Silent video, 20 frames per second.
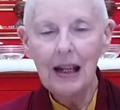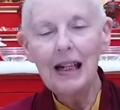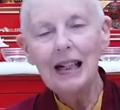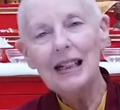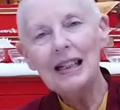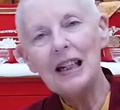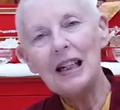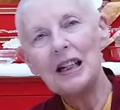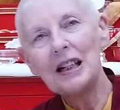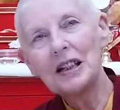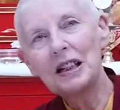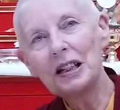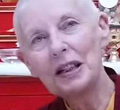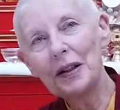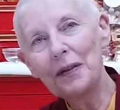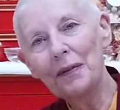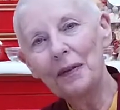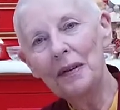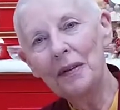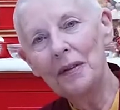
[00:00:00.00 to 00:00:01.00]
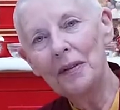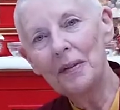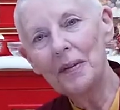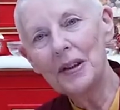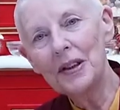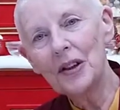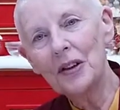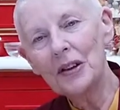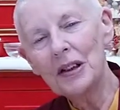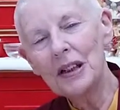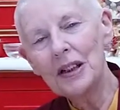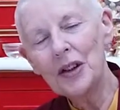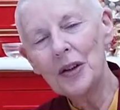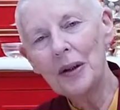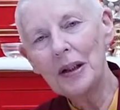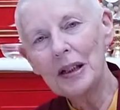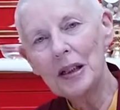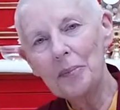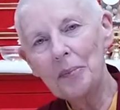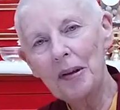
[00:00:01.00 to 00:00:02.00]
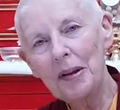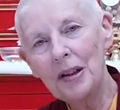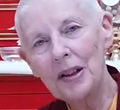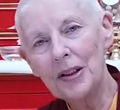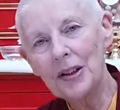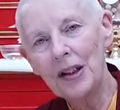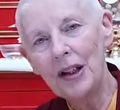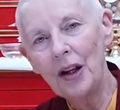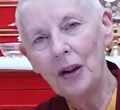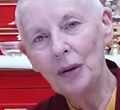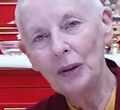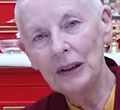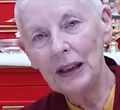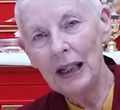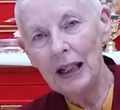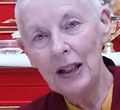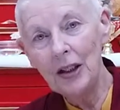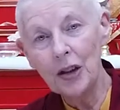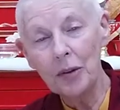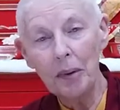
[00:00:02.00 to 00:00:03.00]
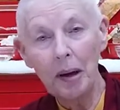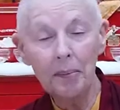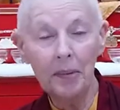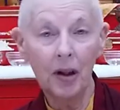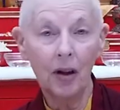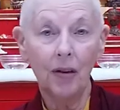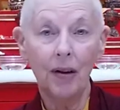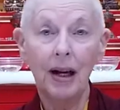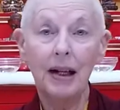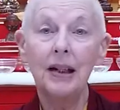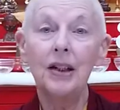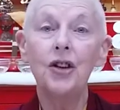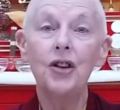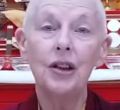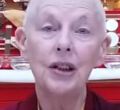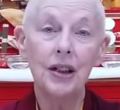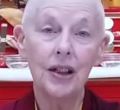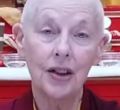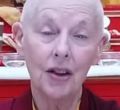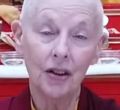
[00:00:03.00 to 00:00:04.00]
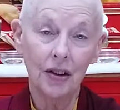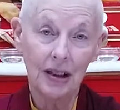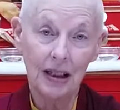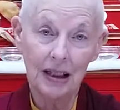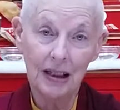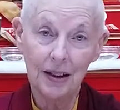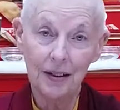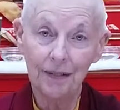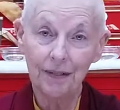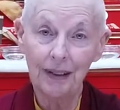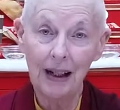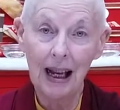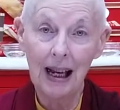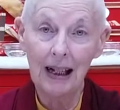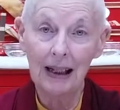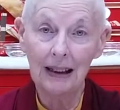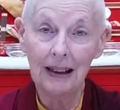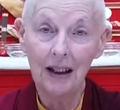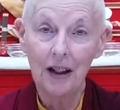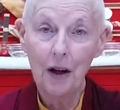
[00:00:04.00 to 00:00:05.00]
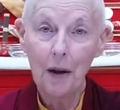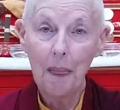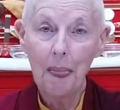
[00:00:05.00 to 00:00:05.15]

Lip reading: it's as if we're starting to experience the old age, and maybe our energy is starting to flag,